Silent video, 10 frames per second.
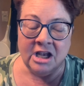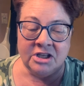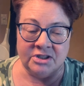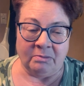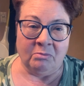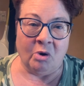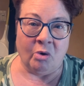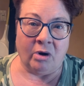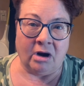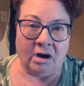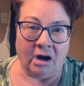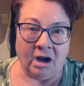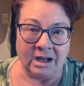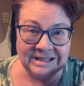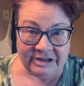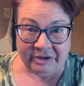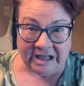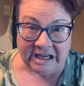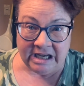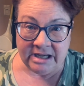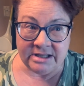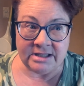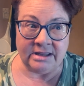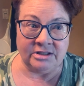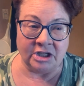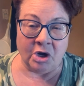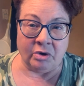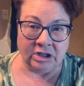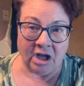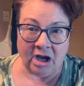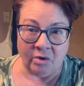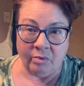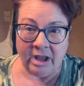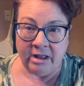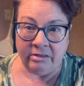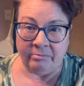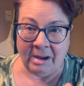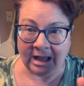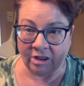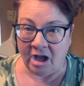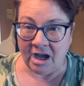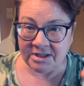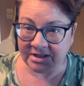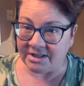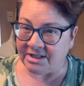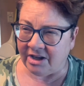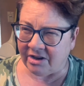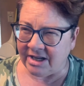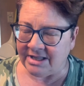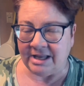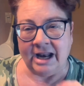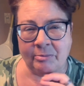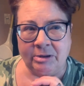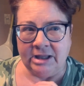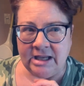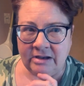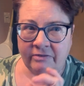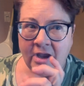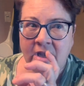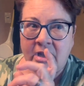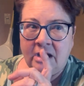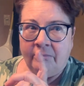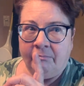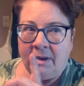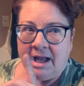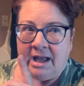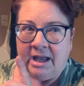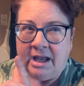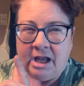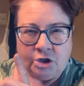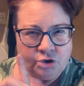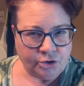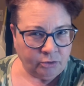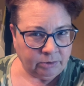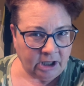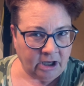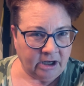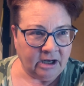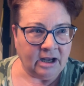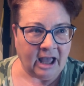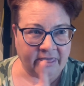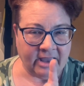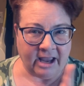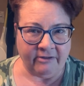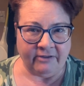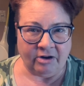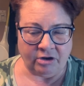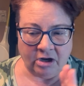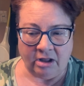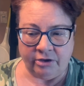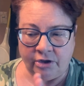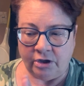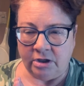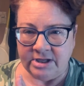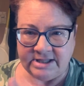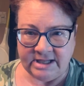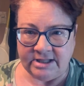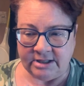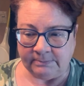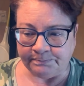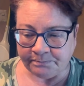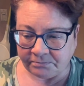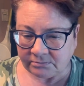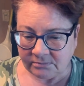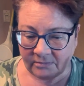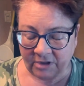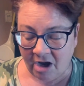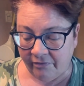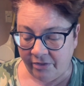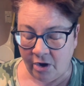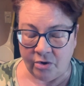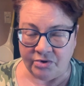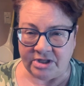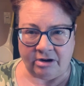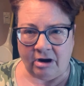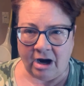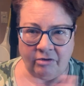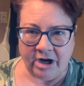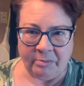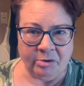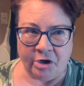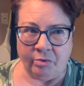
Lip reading: some more DVDs to go along with my Lost series. And I believe my True Blood, I think I found another season of those that are already put